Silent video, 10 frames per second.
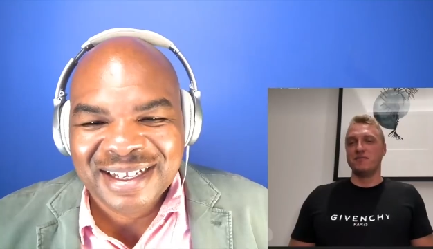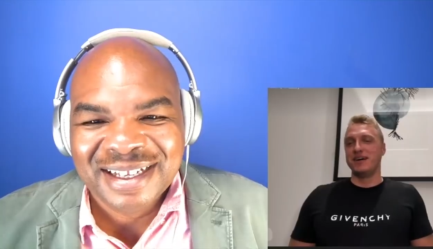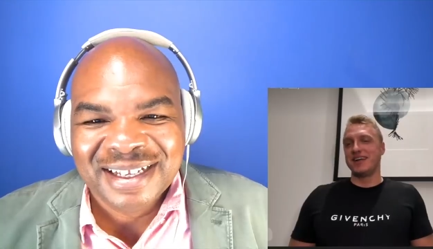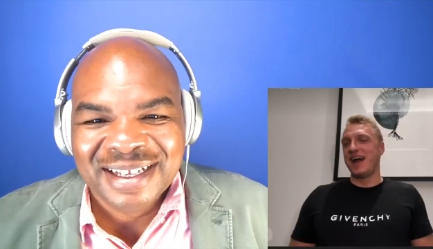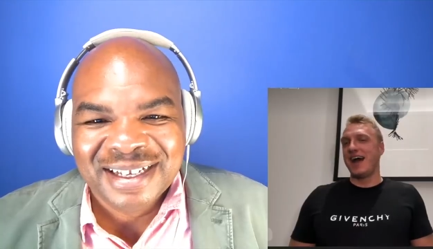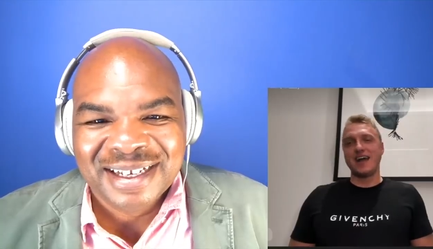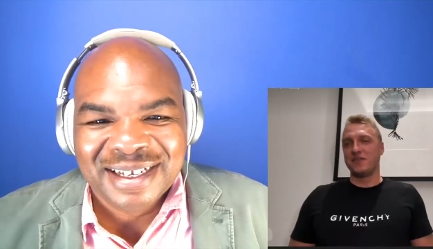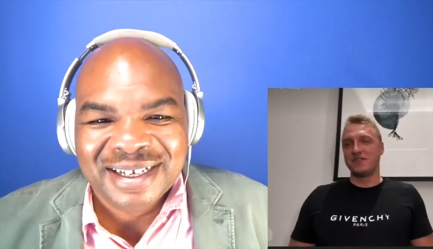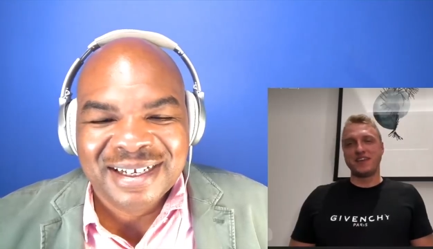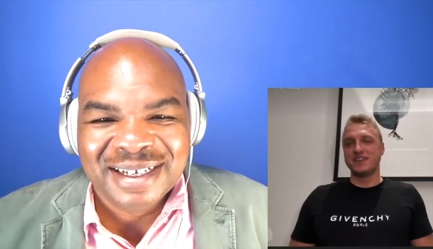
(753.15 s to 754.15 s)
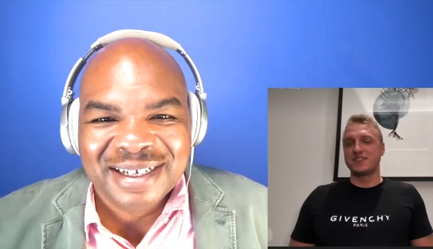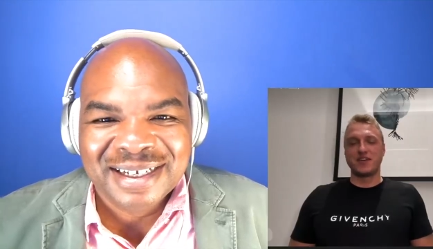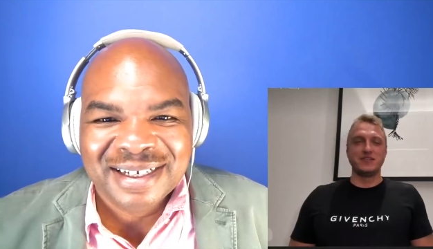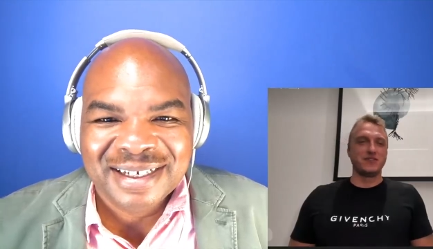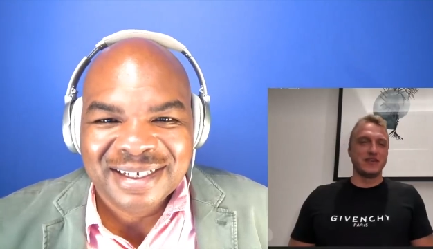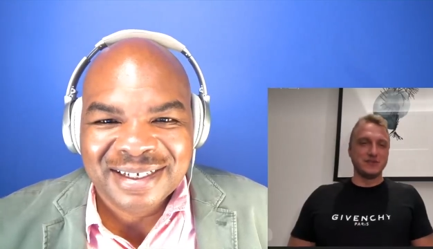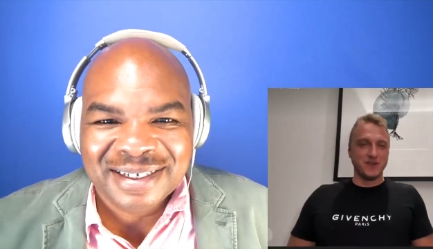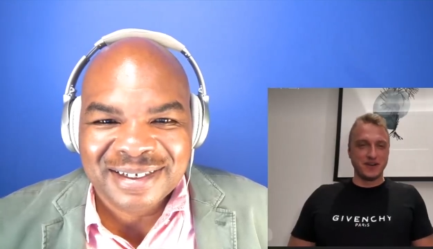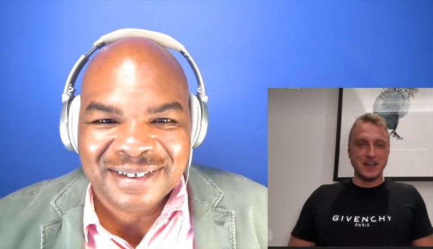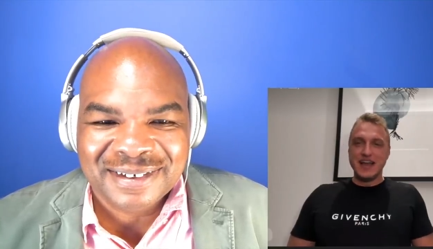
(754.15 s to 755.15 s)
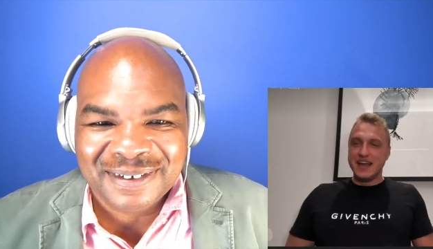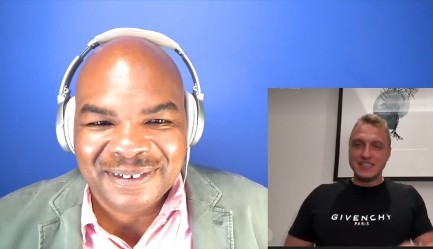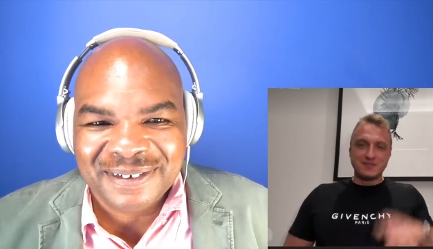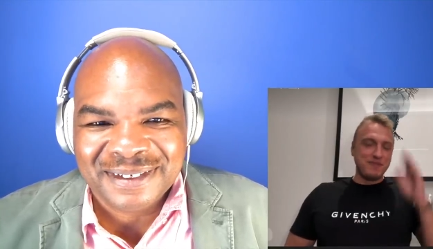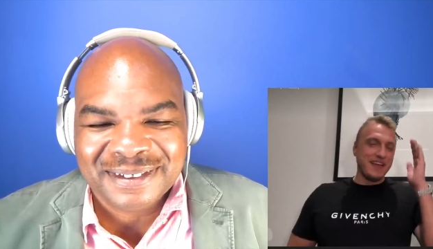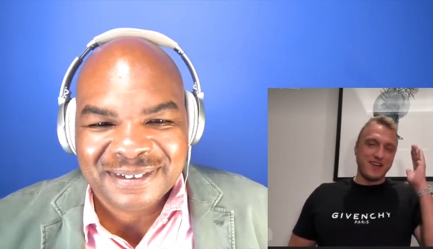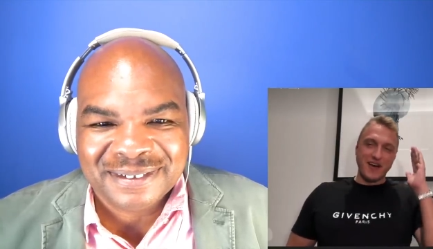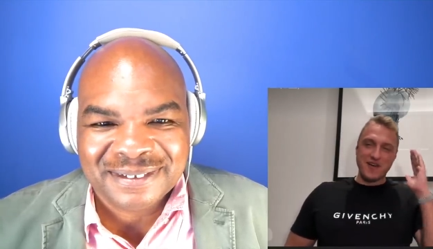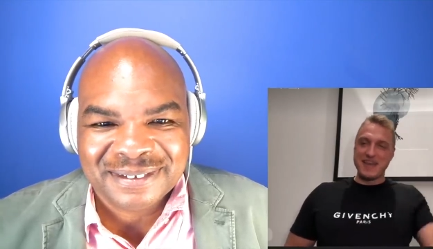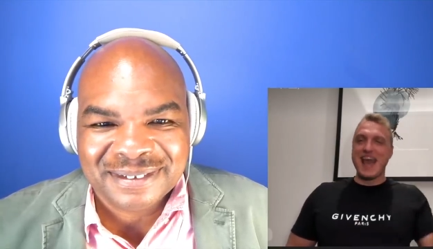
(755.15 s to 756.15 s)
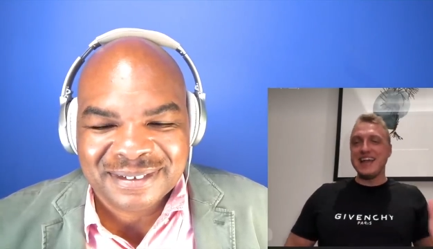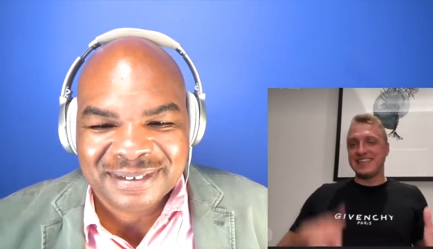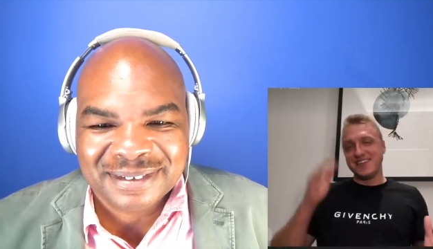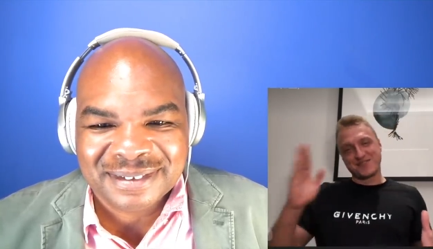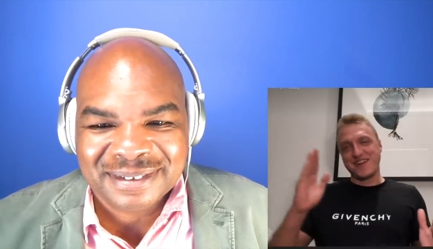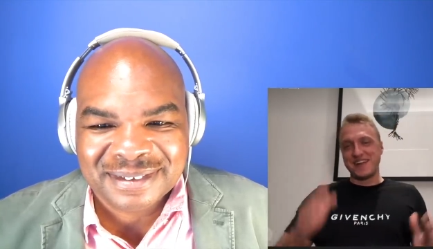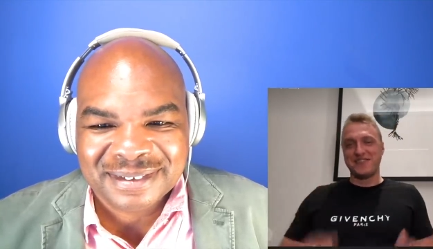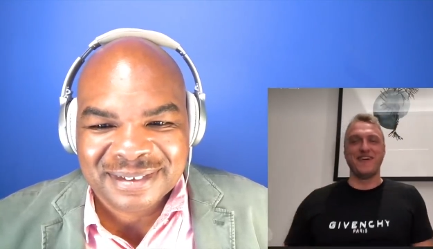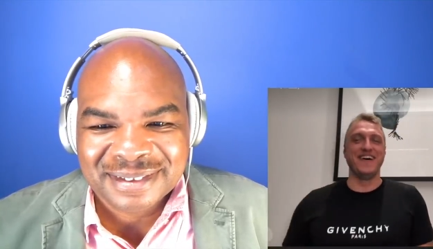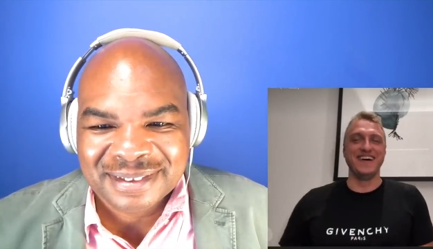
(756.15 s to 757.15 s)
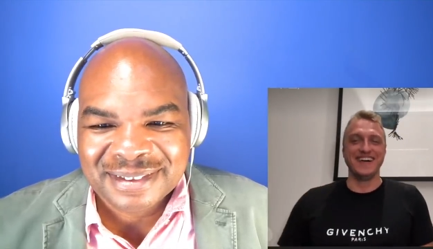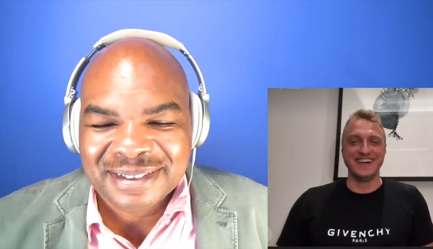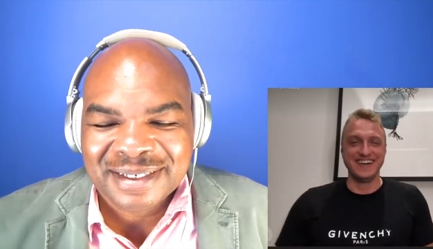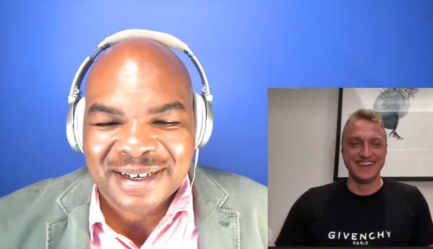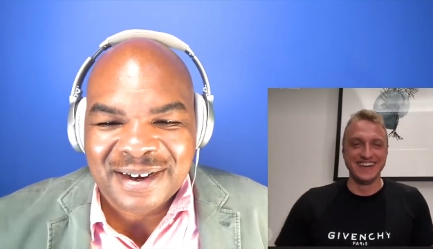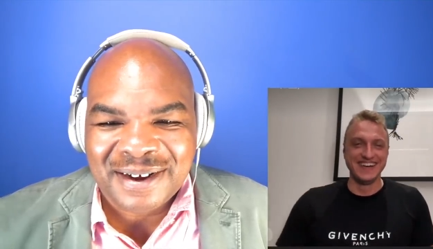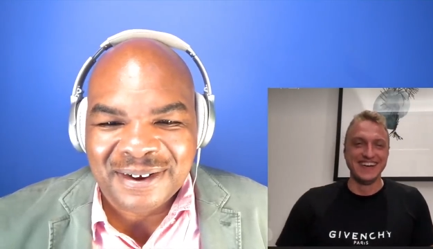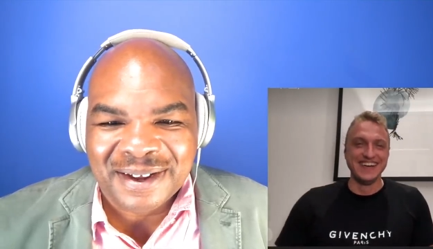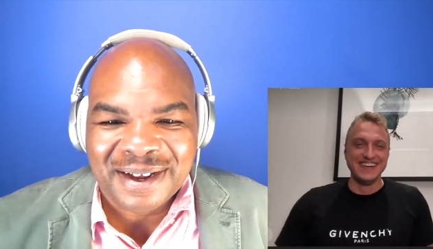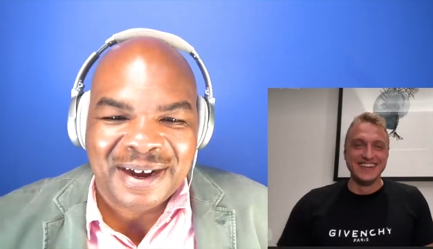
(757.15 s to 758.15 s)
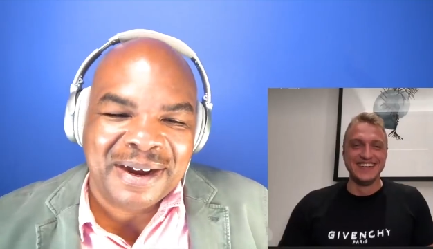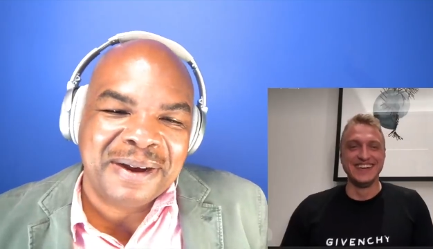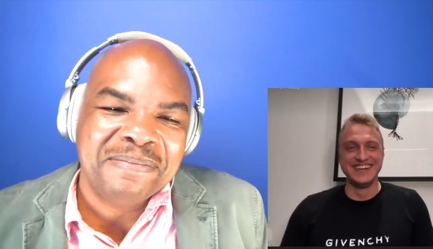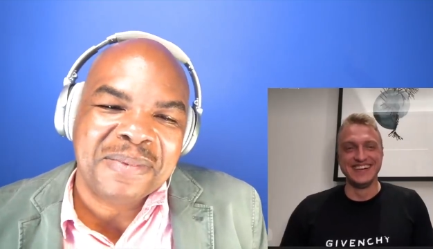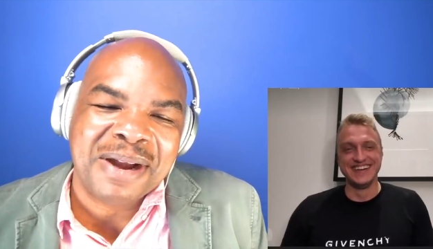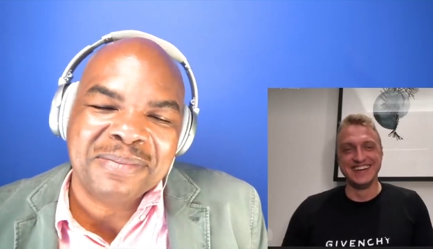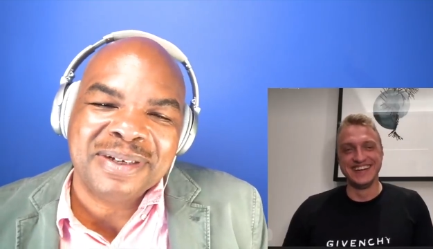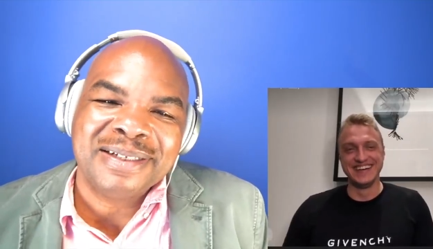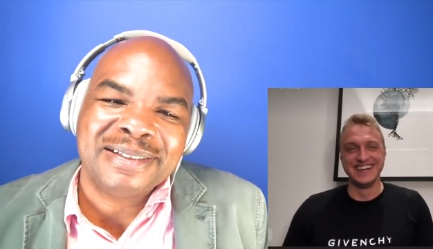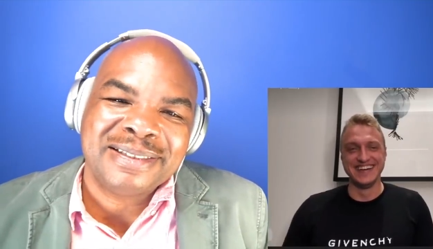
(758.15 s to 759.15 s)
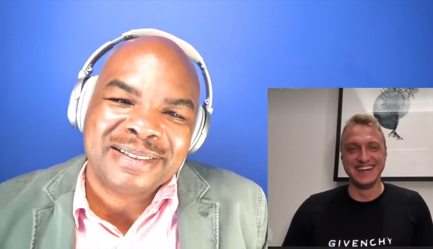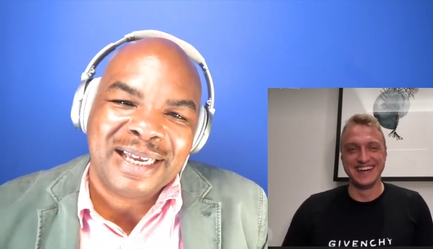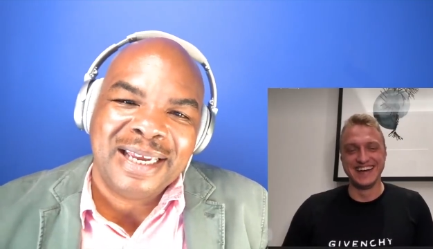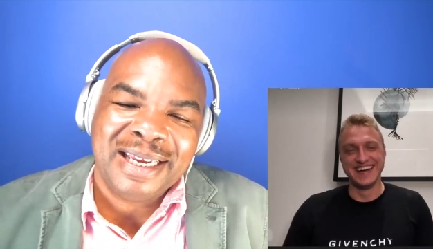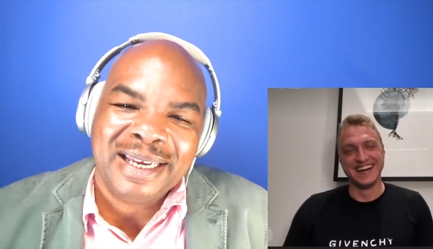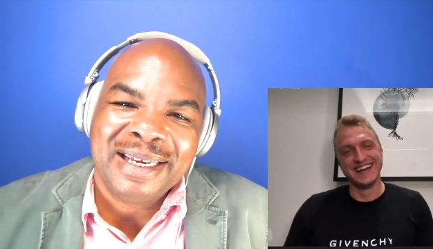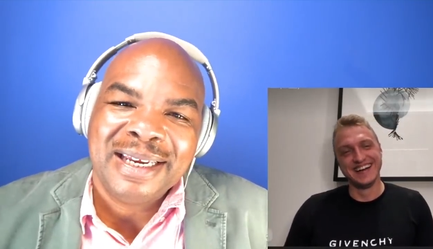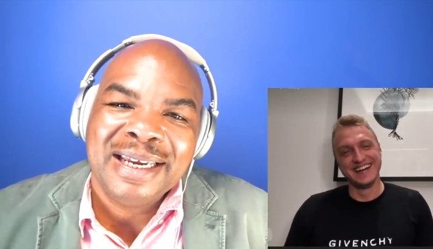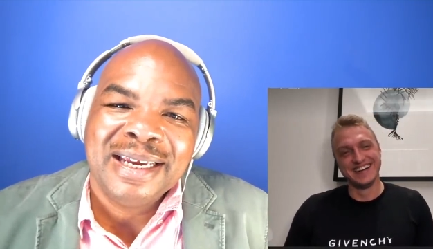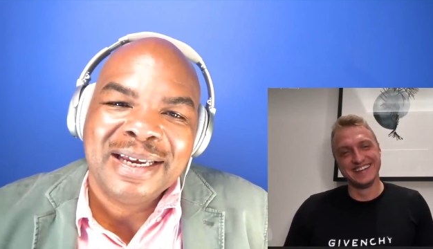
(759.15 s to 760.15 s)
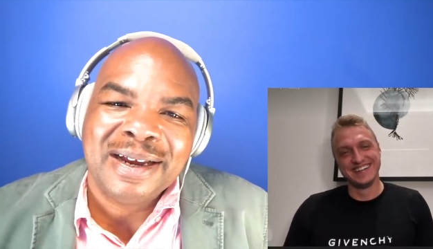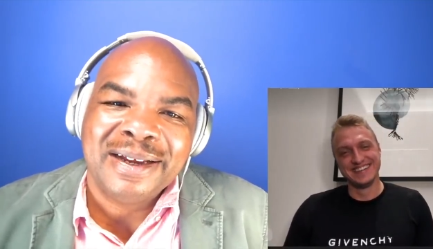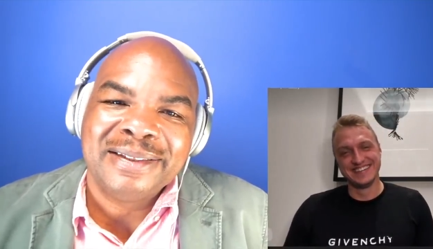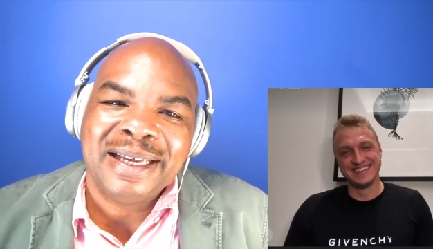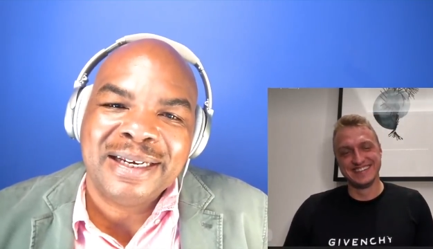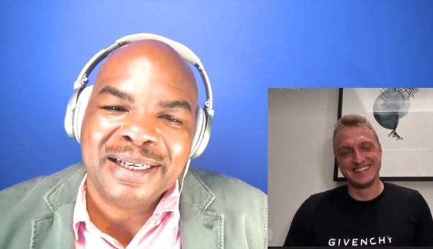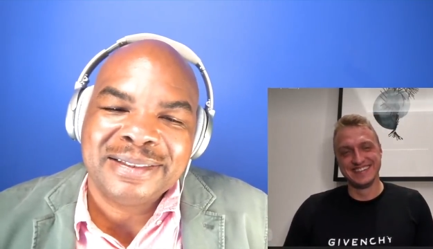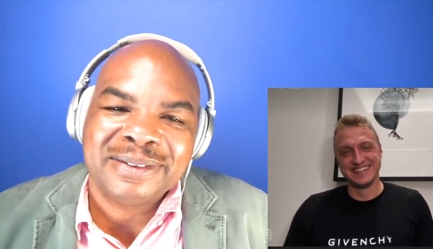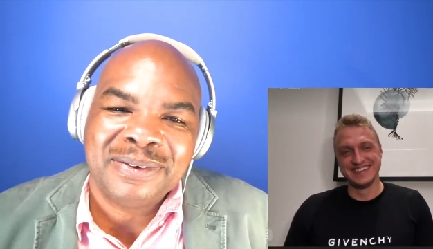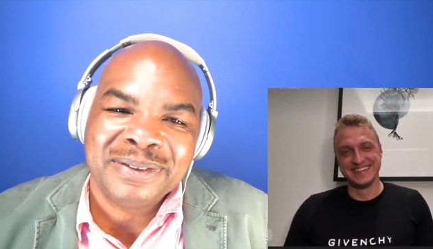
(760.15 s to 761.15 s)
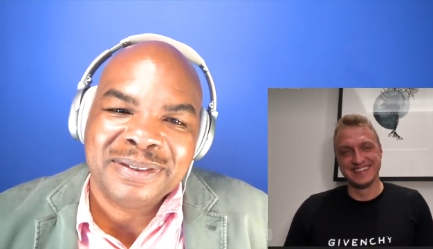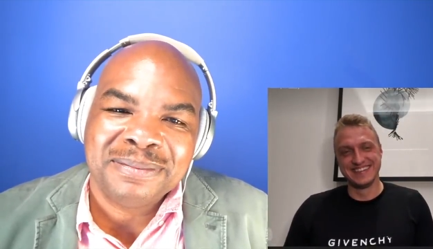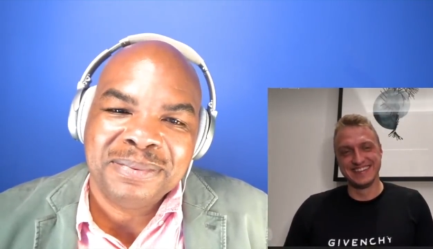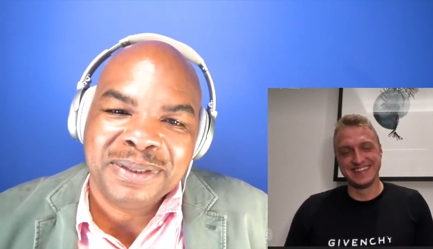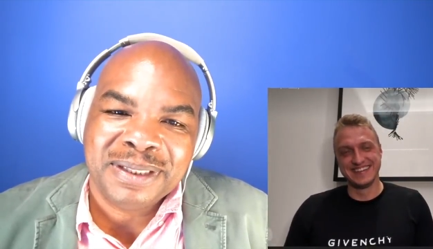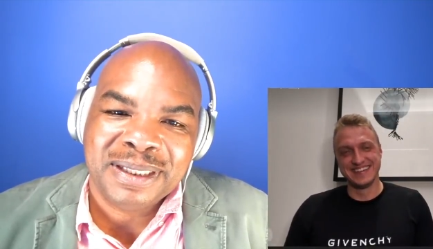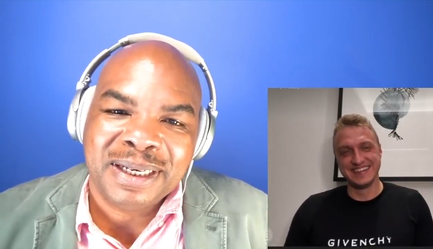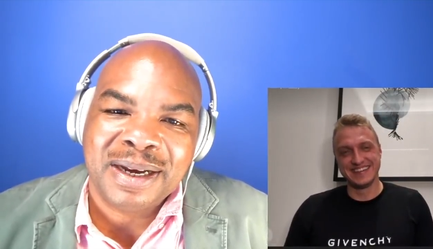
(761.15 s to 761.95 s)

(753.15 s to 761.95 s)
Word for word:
Speaker 1: but I, I don't think it's gonna be 21. All it's right. gonna be 18 or 24. All
Speaker 2: right, I, am I'm, I'm gonna say uh, that it's going to be